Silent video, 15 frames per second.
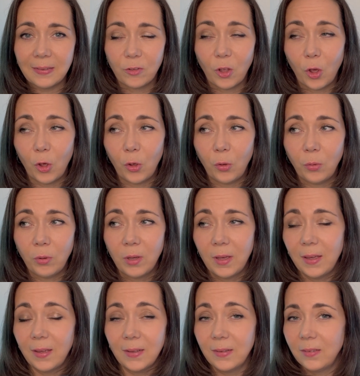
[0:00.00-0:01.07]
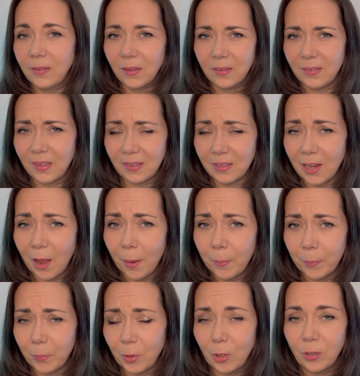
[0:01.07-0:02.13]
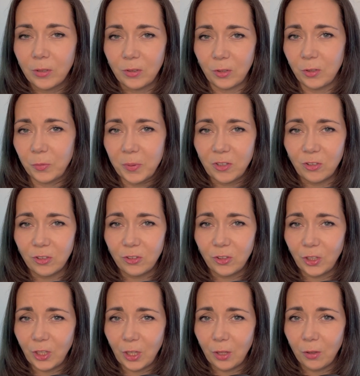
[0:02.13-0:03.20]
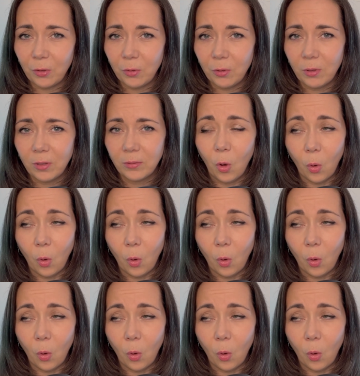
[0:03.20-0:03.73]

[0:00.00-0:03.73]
So does this lump look suspicious to you?